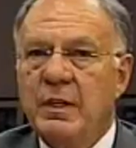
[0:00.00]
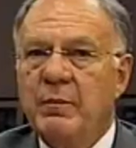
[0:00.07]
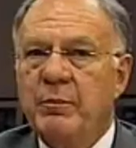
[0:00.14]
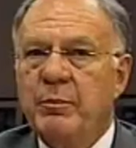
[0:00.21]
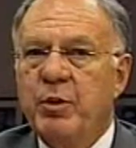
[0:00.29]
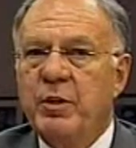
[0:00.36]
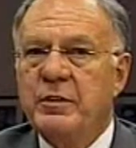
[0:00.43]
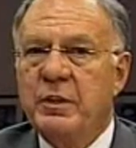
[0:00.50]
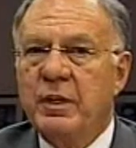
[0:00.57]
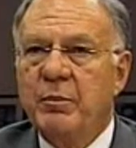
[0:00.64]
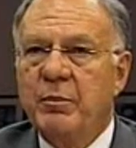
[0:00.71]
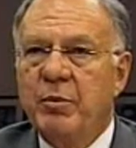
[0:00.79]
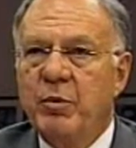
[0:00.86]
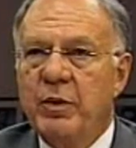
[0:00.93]
I'm presently
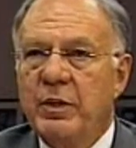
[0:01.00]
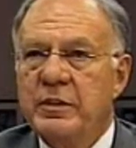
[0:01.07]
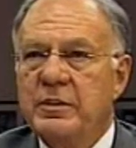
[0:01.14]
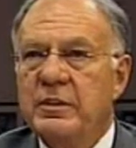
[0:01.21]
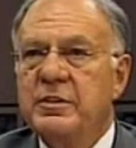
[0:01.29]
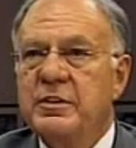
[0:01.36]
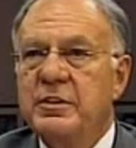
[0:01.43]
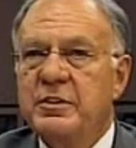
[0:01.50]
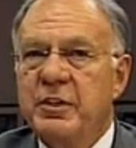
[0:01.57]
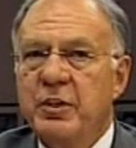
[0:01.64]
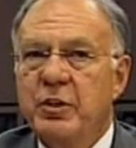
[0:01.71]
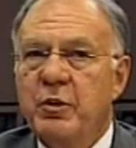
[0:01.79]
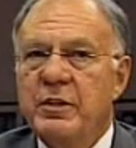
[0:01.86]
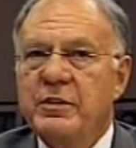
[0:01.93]
employed as Assistant
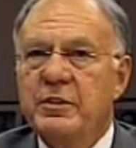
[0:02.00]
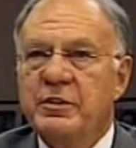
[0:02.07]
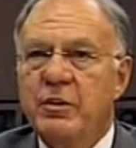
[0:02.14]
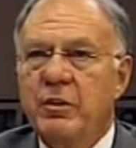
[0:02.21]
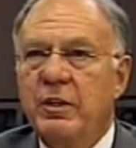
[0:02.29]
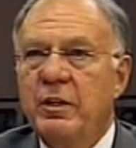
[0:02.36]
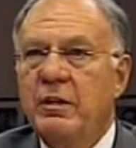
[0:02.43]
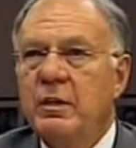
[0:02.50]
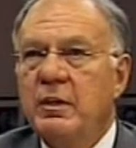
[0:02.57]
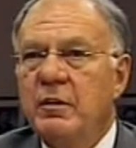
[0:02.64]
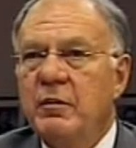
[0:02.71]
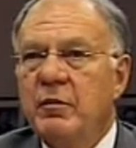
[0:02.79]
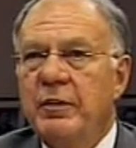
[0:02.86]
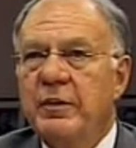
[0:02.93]
U.S. Attorney
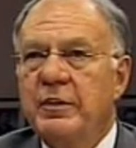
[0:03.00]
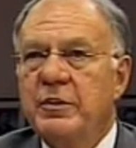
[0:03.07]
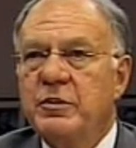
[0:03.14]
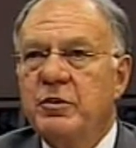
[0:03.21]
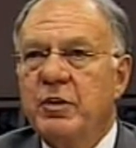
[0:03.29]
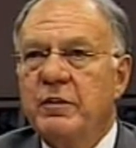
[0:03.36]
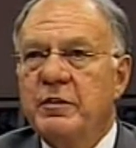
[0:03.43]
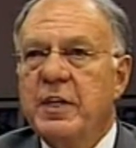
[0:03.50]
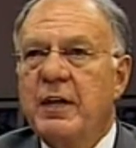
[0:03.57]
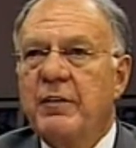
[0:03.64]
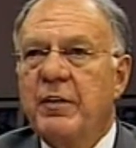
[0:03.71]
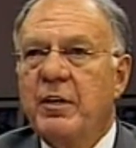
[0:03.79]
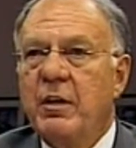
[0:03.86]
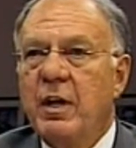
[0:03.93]
for the District of
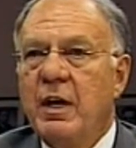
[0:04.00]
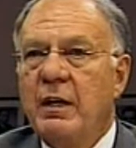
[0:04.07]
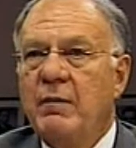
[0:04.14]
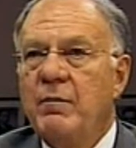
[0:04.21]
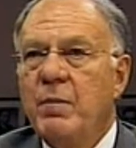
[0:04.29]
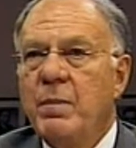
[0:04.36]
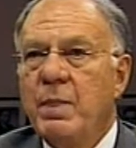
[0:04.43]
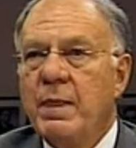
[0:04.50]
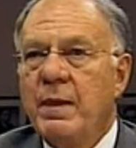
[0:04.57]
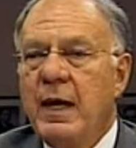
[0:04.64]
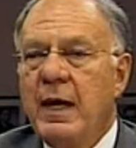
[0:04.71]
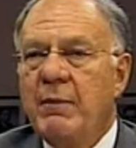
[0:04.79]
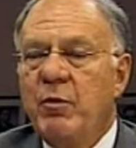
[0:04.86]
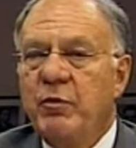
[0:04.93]
South Carolina.
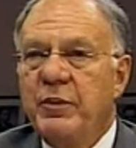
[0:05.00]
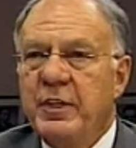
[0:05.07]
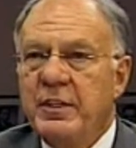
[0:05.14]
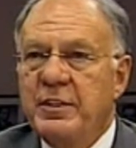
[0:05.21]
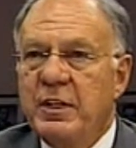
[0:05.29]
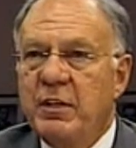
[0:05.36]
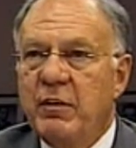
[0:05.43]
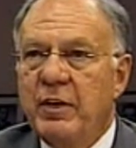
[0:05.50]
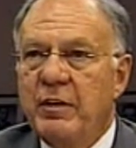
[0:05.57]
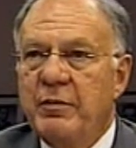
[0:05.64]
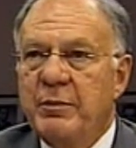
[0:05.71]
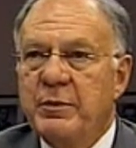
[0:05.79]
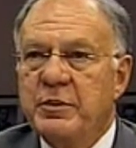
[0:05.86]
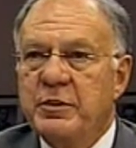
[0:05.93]
I'm on detail there
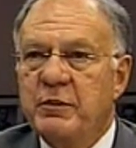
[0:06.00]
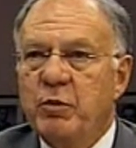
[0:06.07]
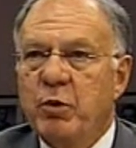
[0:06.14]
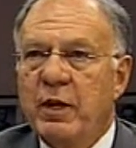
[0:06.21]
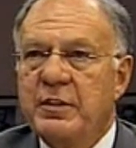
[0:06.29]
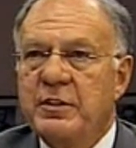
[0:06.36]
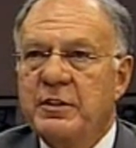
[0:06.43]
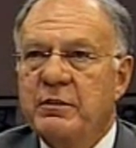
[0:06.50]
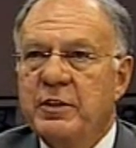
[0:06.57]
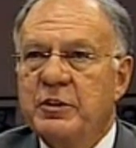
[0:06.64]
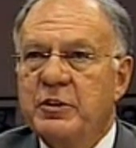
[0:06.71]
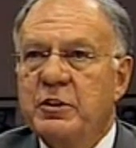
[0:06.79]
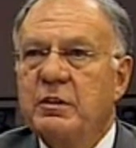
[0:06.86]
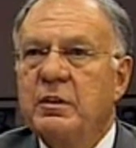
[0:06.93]
from the Civil Rights
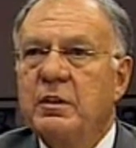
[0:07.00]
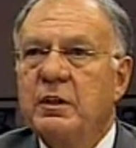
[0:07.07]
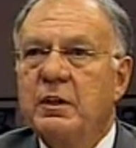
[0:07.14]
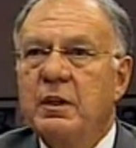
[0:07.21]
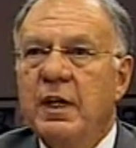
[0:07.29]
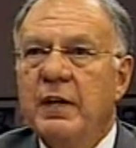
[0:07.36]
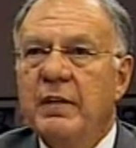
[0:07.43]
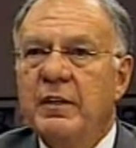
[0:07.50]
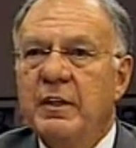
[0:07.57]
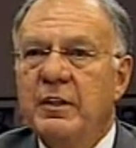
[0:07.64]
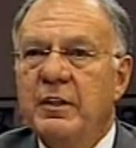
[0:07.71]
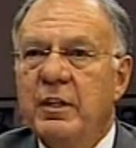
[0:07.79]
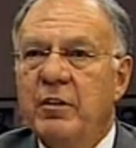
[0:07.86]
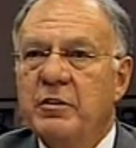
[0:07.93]
Division, and the
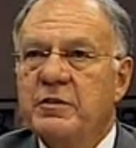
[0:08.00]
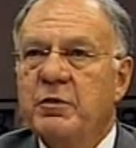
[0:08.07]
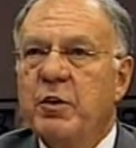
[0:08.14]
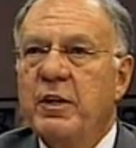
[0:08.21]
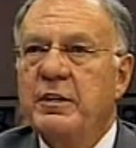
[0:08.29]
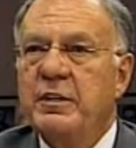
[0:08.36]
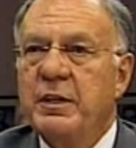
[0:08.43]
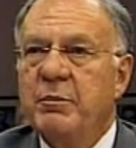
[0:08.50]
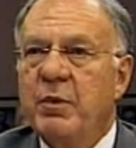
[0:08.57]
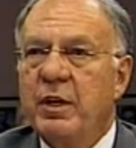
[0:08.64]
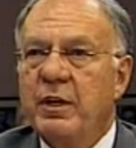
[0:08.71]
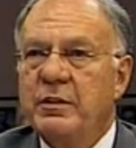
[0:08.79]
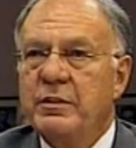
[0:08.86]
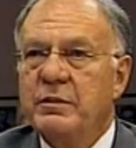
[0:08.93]
detail is for 18
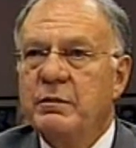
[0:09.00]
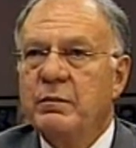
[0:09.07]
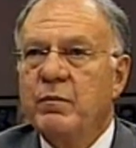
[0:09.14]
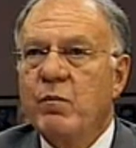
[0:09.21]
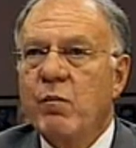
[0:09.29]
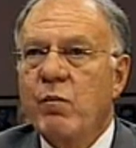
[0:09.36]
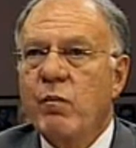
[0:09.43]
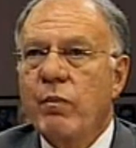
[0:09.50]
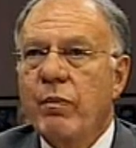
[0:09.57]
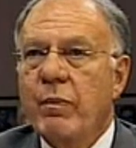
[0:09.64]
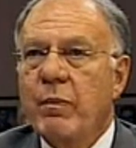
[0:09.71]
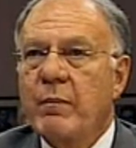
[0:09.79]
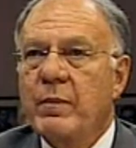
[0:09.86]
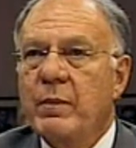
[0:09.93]
months.
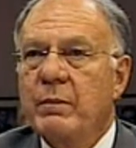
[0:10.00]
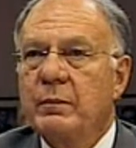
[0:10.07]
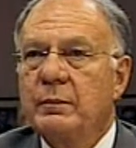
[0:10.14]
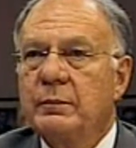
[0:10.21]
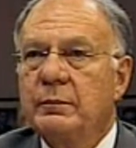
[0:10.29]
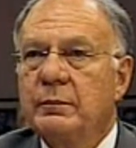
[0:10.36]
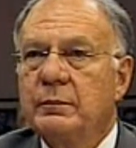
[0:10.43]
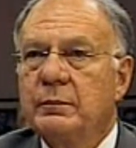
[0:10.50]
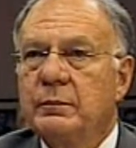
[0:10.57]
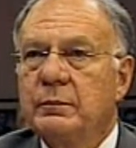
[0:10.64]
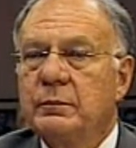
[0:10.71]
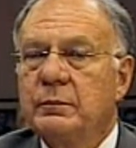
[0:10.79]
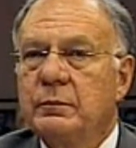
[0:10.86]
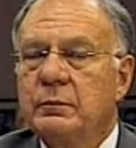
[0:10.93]
Did you
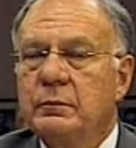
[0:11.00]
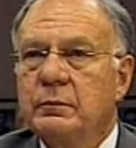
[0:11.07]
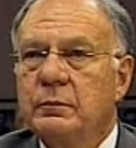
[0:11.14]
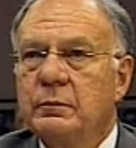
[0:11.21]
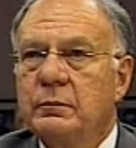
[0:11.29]
decide,